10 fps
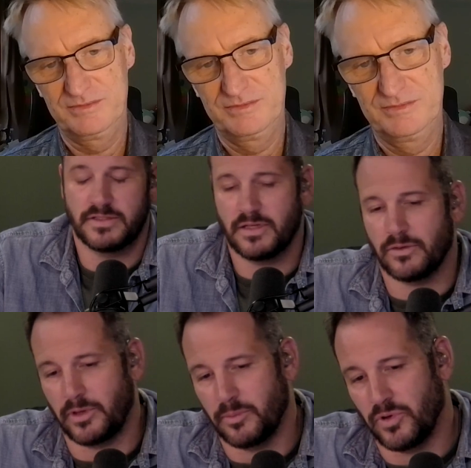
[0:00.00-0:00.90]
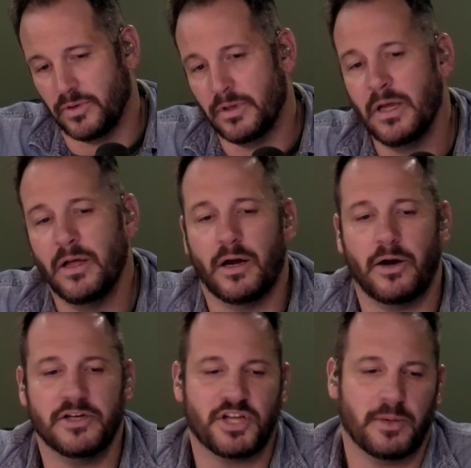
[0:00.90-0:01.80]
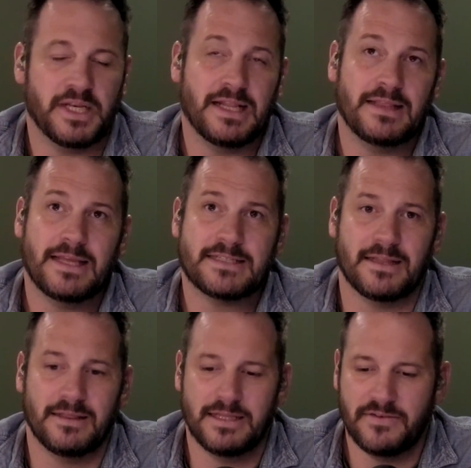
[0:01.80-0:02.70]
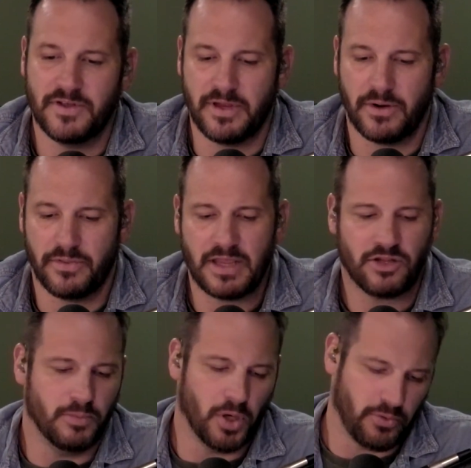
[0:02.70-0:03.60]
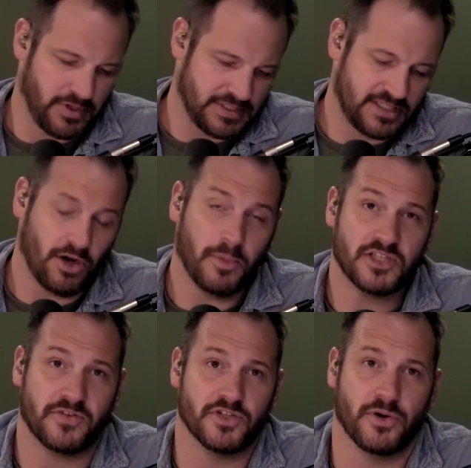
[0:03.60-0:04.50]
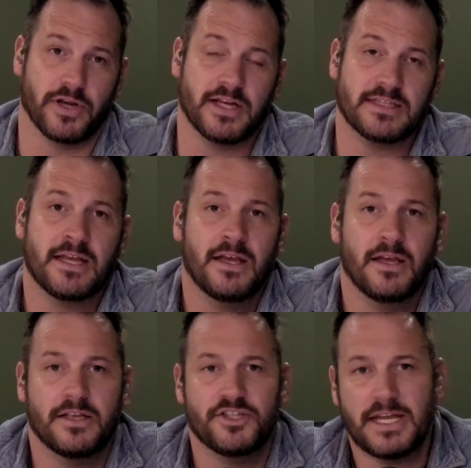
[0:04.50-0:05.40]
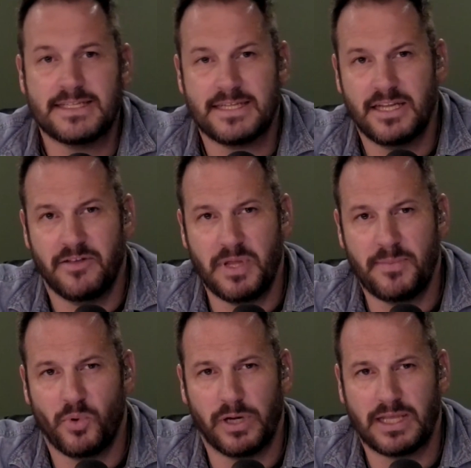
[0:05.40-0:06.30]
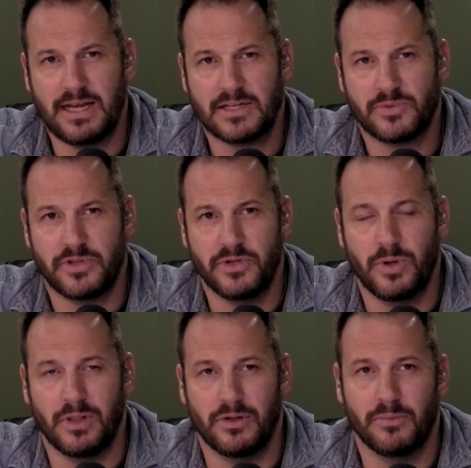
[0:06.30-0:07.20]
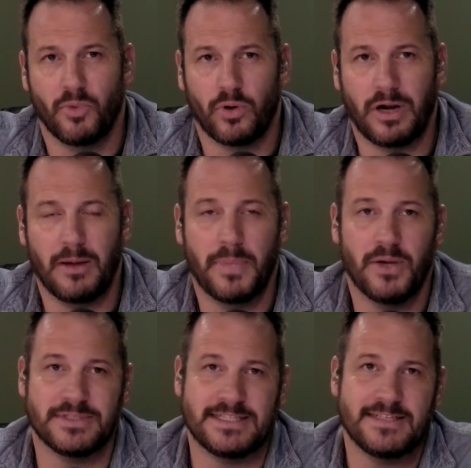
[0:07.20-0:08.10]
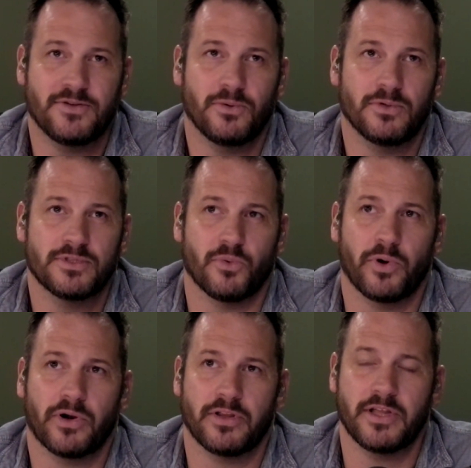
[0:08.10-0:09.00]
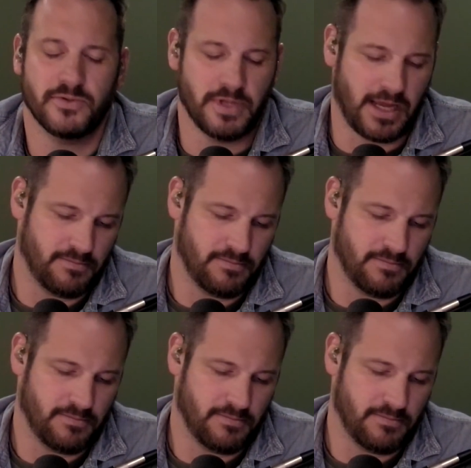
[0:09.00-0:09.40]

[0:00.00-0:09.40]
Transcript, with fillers: Yeah, that's a great point. All right, gentlemen, let's leave it there. Thank you both so much for joining us. Jason, if people want to connect with you, learn more about D-Tools, where can they do that?